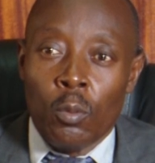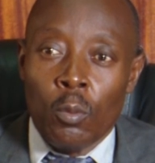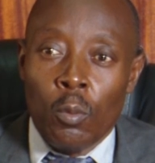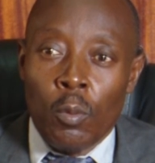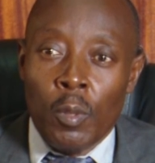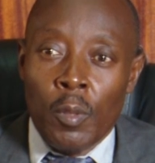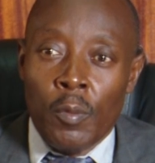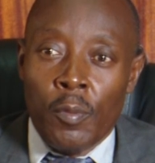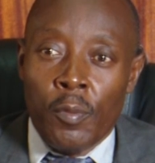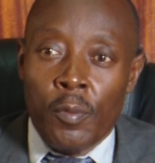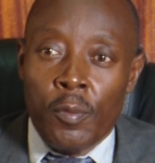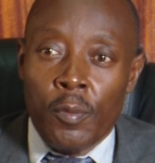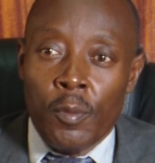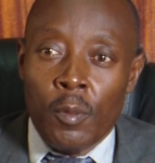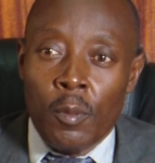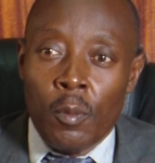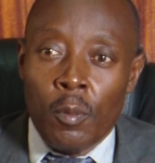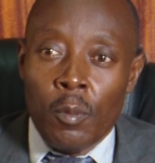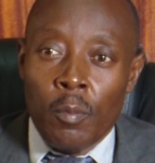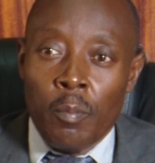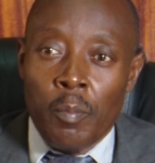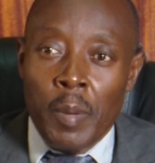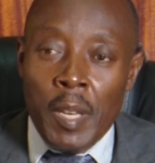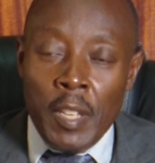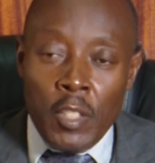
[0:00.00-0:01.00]
We've
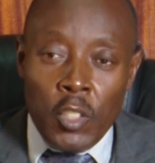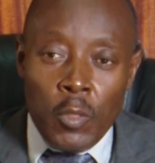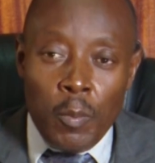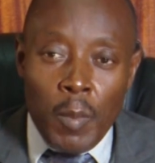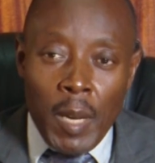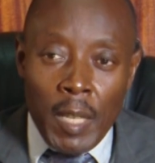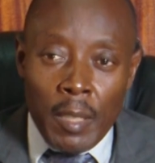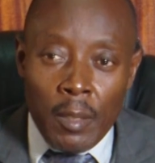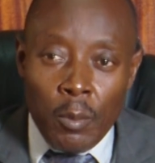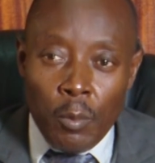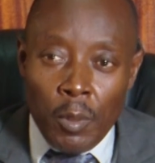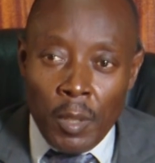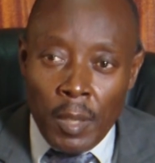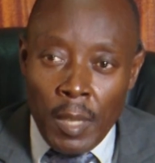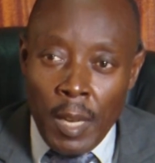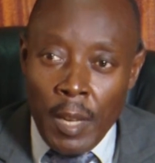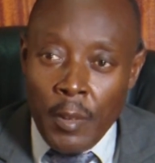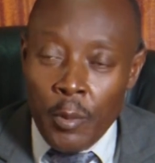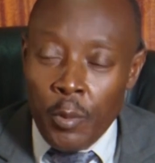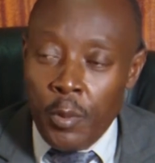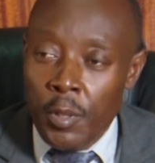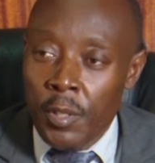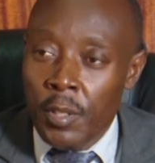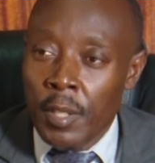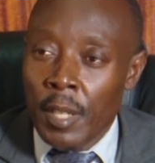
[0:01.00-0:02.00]
benchmarked with
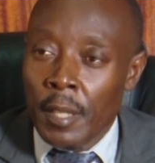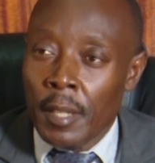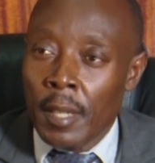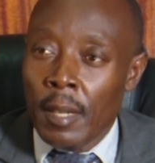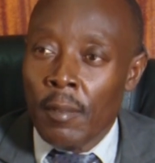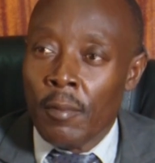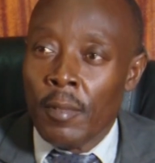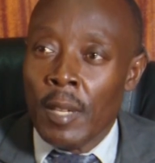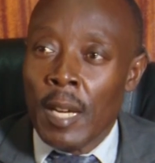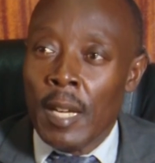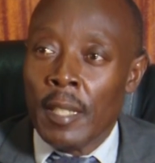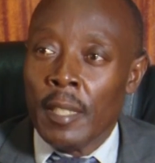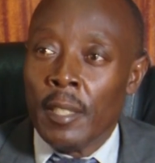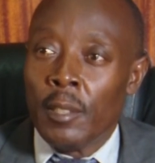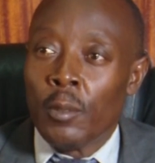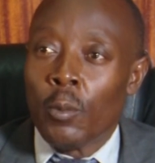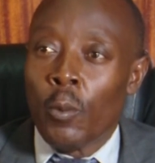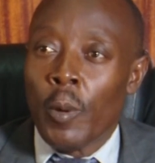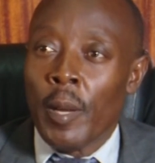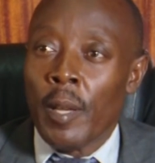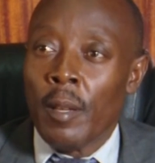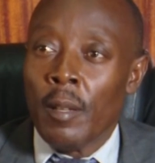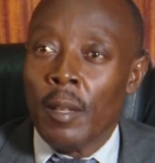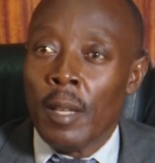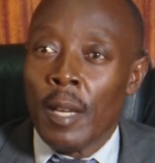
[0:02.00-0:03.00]
countries that have done it
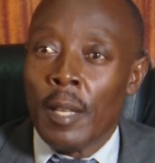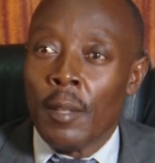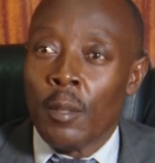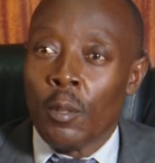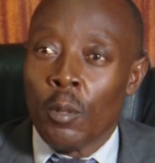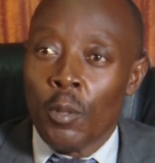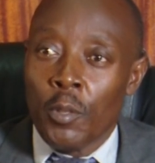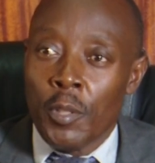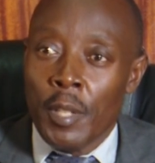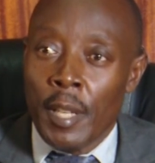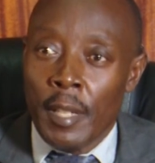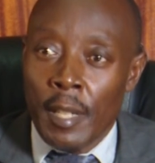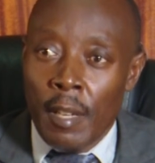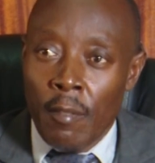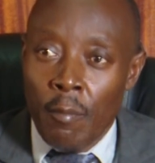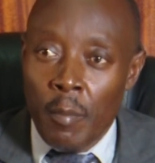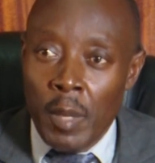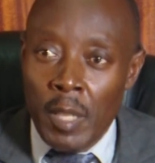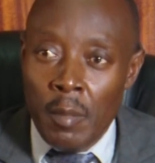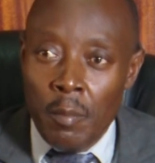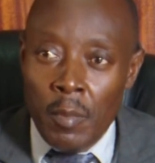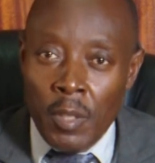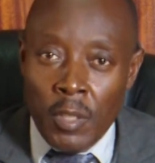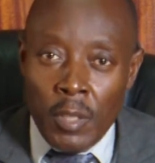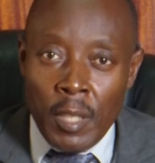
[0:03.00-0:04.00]
well and those that have
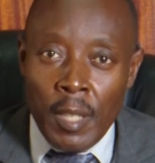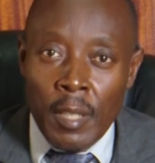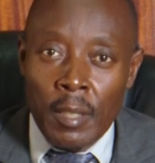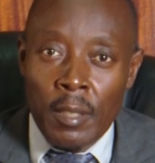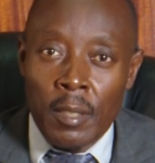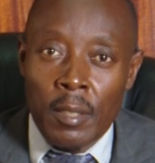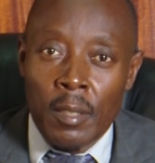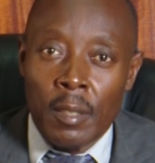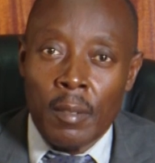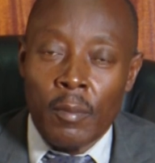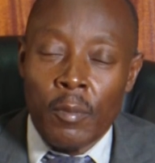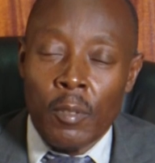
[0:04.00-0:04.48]
made mistakes.